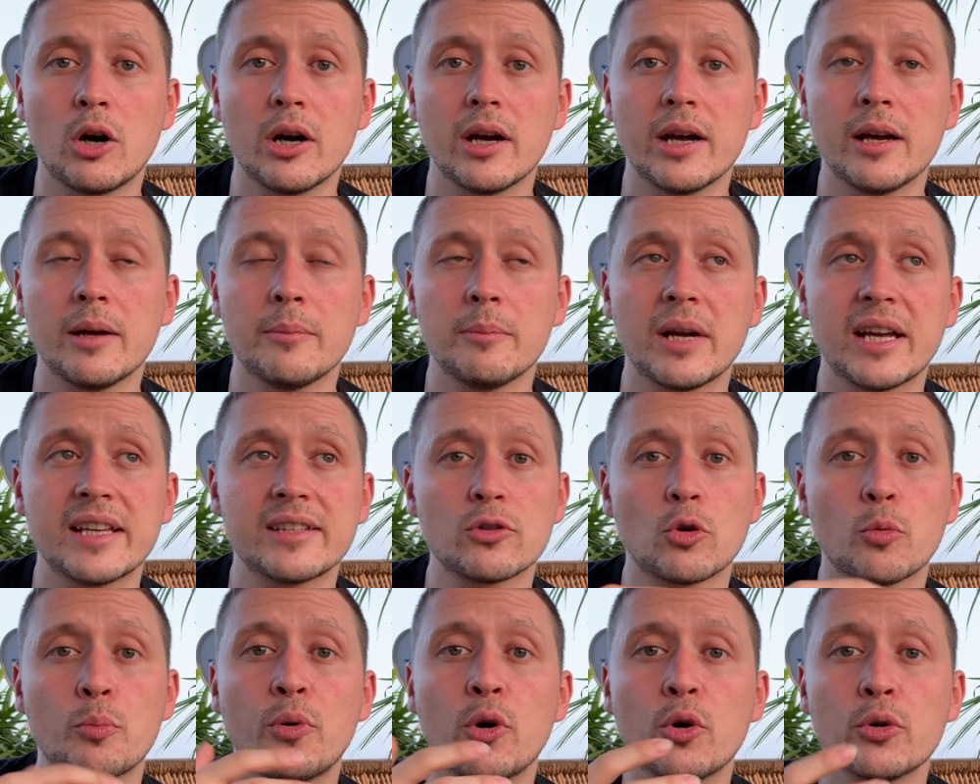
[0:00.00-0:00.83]
As
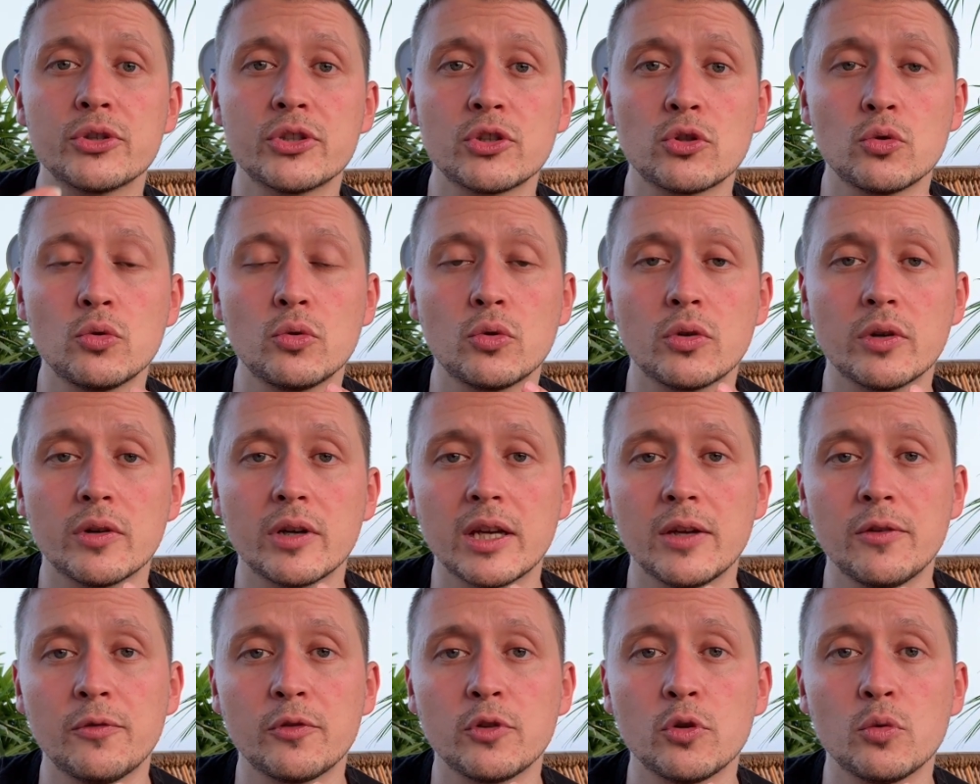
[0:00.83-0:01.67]
opposed to
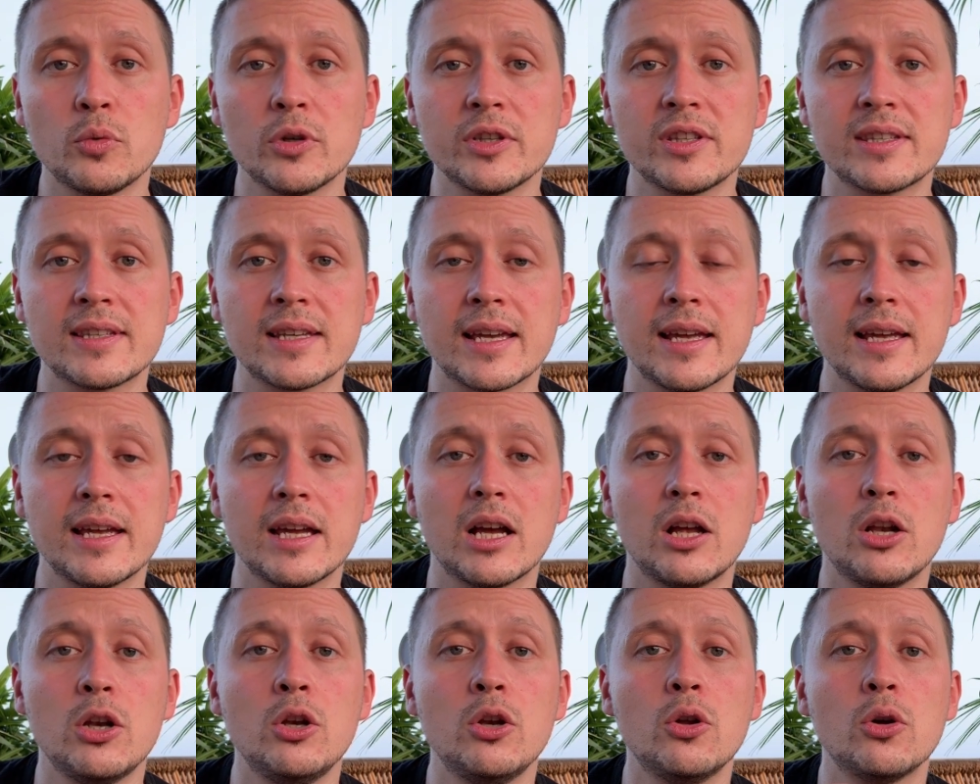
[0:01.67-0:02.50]
if you would say
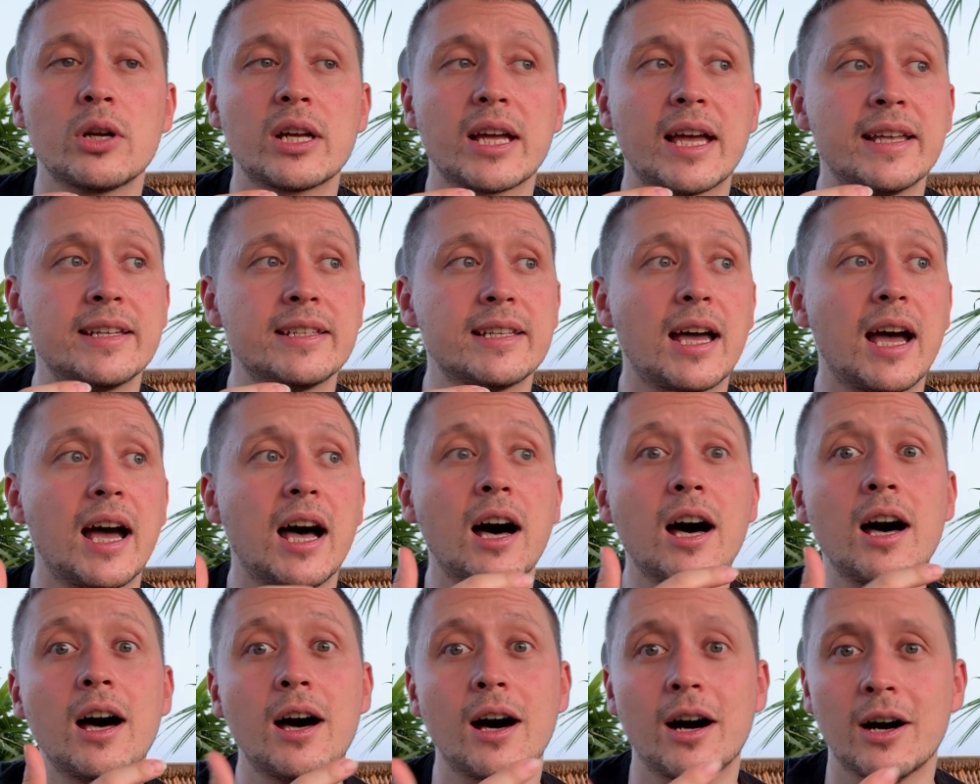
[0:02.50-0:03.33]
look at
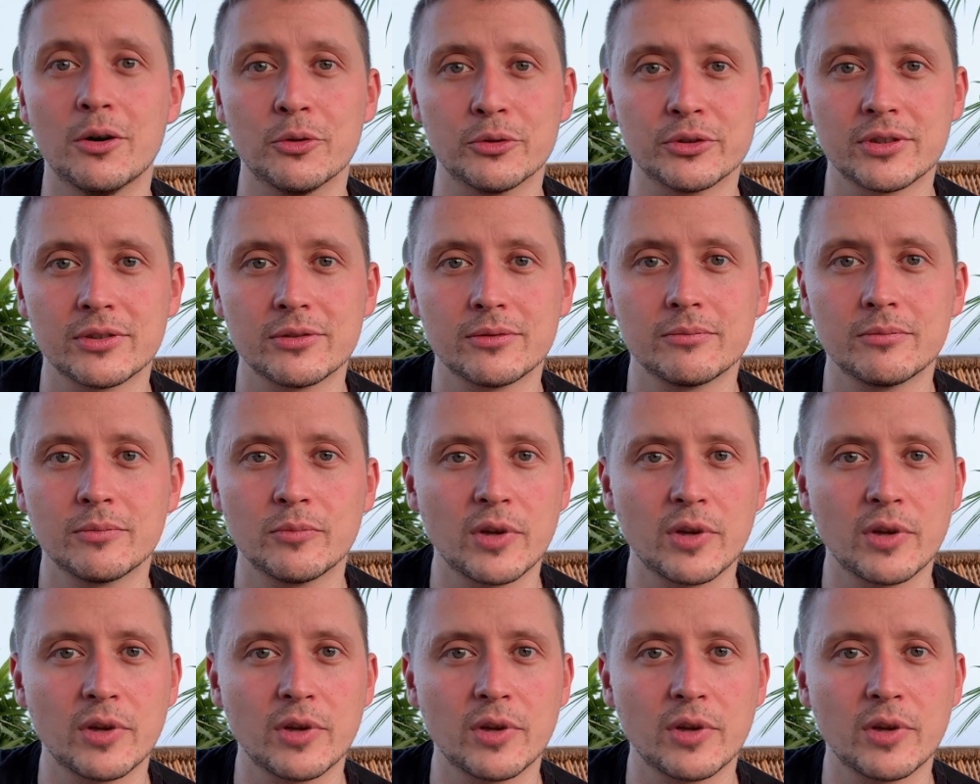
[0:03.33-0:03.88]
a house.